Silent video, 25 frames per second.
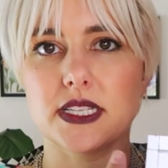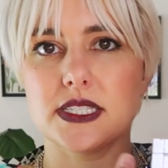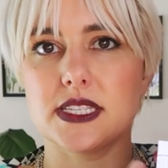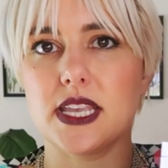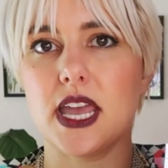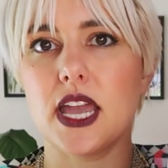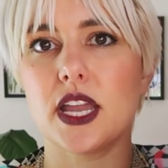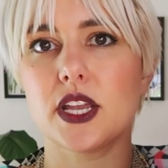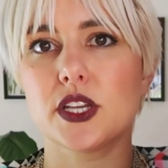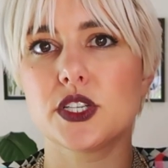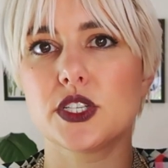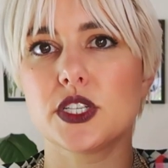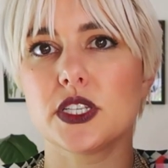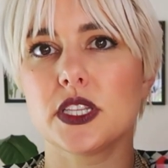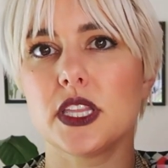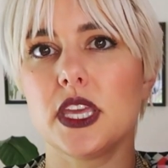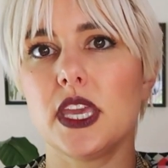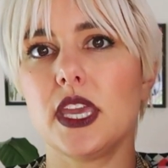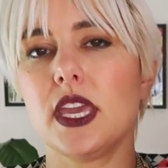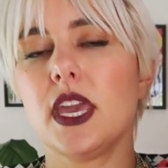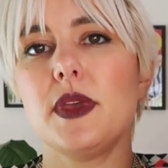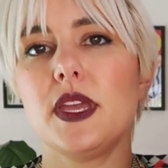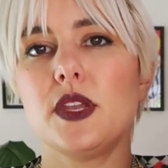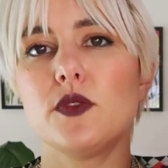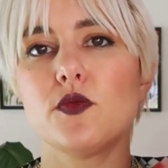has
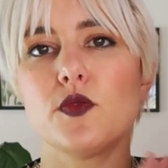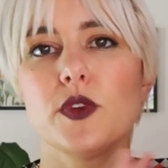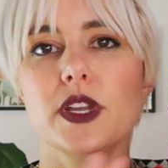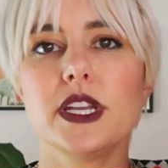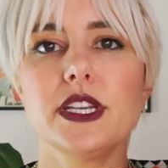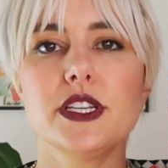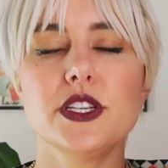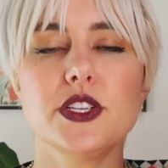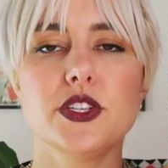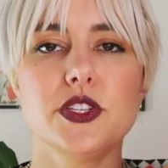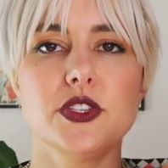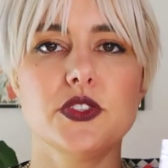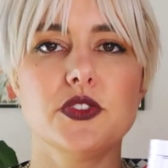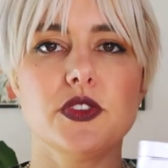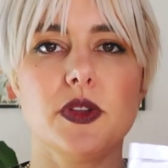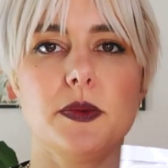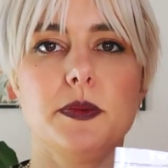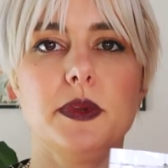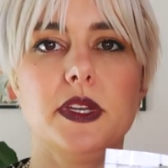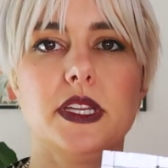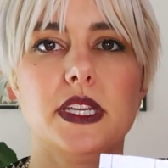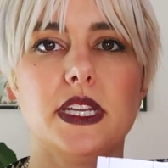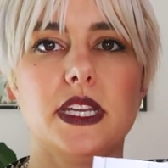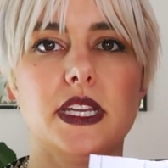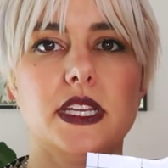actually been
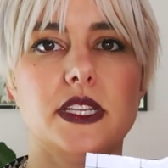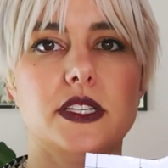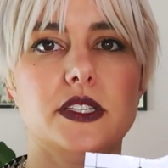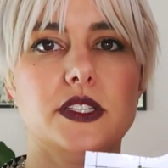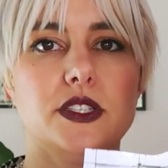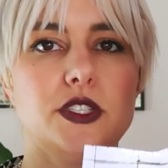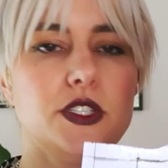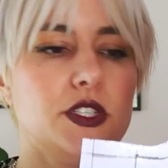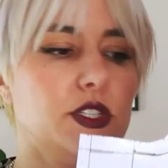redistributed